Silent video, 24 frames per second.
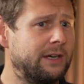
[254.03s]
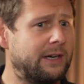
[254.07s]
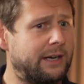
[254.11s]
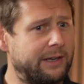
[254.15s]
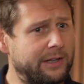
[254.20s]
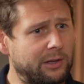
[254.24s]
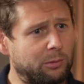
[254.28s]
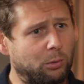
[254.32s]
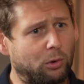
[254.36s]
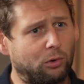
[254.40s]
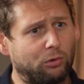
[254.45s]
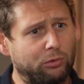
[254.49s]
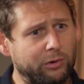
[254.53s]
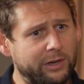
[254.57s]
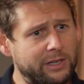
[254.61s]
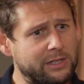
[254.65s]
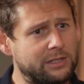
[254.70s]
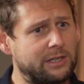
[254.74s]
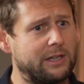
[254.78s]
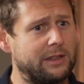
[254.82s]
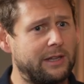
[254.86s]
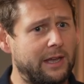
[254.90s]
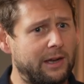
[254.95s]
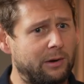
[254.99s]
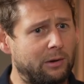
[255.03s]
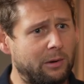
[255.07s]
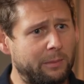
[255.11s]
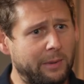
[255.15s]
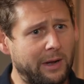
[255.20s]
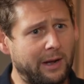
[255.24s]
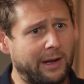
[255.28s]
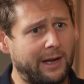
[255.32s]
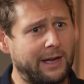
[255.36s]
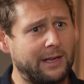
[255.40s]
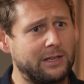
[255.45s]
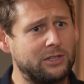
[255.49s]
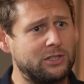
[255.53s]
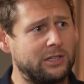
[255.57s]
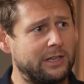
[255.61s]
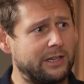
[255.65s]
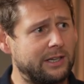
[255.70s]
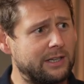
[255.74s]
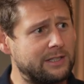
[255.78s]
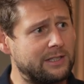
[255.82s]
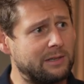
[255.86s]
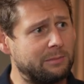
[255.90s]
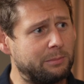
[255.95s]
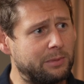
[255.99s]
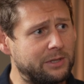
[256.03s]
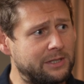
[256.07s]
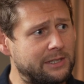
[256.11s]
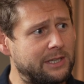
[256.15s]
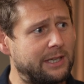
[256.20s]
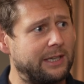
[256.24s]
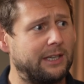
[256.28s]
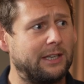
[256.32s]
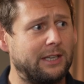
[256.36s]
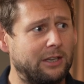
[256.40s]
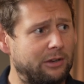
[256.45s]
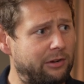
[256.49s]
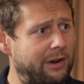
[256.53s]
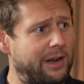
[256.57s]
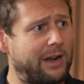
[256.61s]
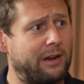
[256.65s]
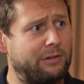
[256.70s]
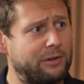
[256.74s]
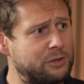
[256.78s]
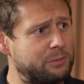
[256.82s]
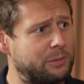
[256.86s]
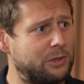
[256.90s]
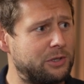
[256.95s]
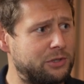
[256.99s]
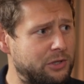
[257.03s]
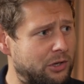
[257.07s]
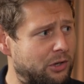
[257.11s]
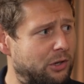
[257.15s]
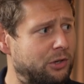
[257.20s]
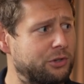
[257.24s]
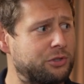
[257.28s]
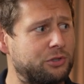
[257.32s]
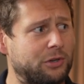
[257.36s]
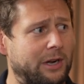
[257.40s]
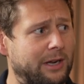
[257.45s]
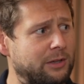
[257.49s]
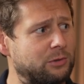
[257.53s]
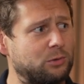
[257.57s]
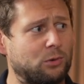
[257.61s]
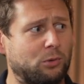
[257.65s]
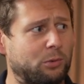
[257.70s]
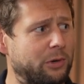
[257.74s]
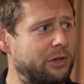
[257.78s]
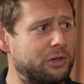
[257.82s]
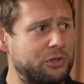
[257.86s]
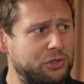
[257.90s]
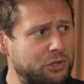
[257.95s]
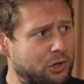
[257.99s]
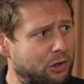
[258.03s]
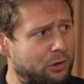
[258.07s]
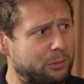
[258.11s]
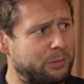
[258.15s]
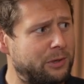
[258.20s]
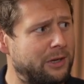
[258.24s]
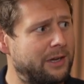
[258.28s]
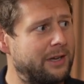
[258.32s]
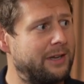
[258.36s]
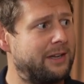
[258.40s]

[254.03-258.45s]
And then what Rich said there about actually it's in particular areas because a contract will win a job